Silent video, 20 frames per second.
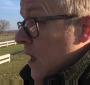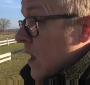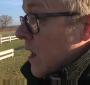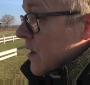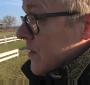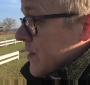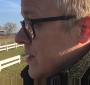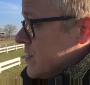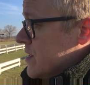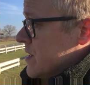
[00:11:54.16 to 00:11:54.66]

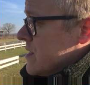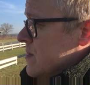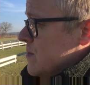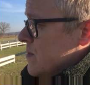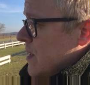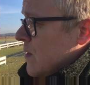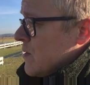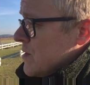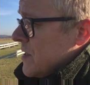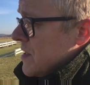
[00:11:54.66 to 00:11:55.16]
on this system
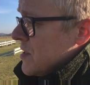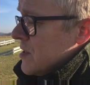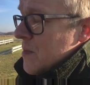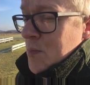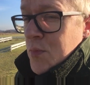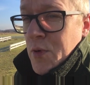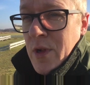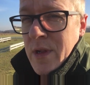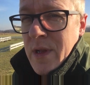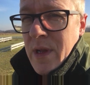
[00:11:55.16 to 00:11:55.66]
that was actually
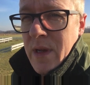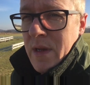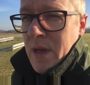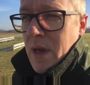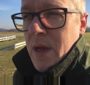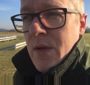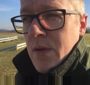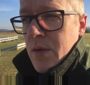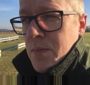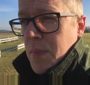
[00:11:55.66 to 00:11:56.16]
brilliant
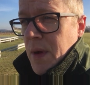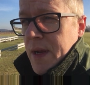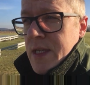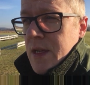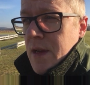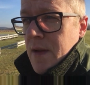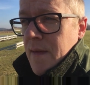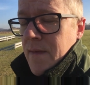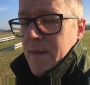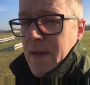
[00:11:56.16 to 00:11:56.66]
I could
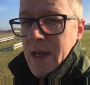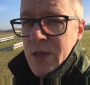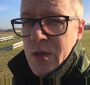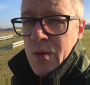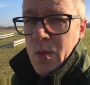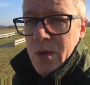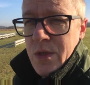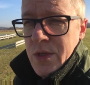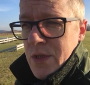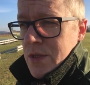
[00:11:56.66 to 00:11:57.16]
basically fly
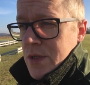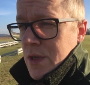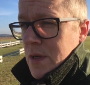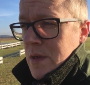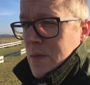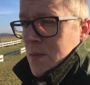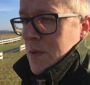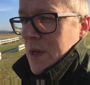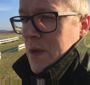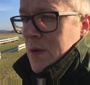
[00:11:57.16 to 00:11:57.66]
towards the
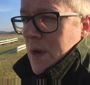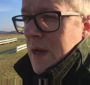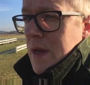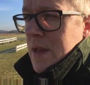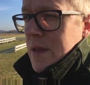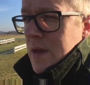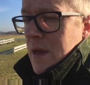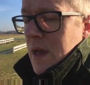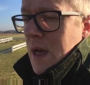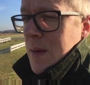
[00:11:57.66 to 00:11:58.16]
sun without
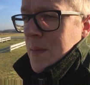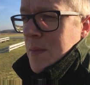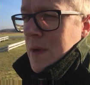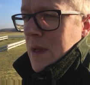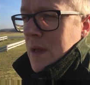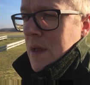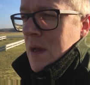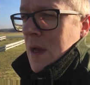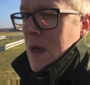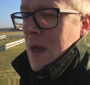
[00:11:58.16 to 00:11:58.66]
anything
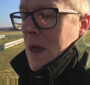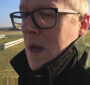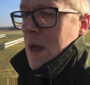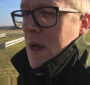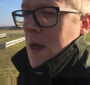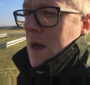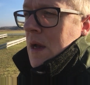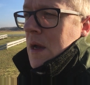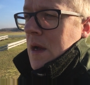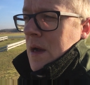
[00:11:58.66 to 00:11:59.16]
happening
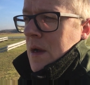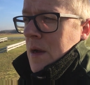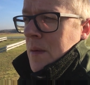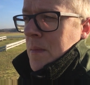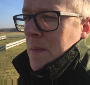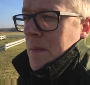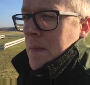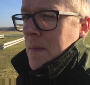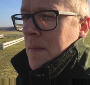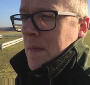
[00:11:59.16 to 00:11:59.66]

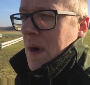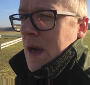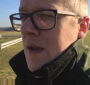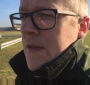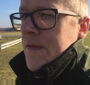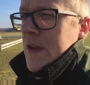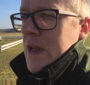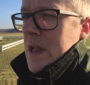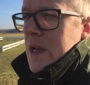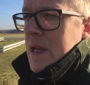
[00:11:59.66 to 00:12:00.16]
um, I
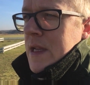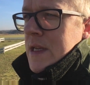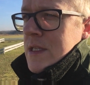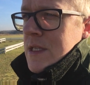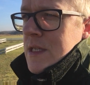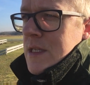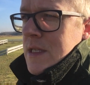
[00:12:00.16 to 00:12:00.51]
feel I can see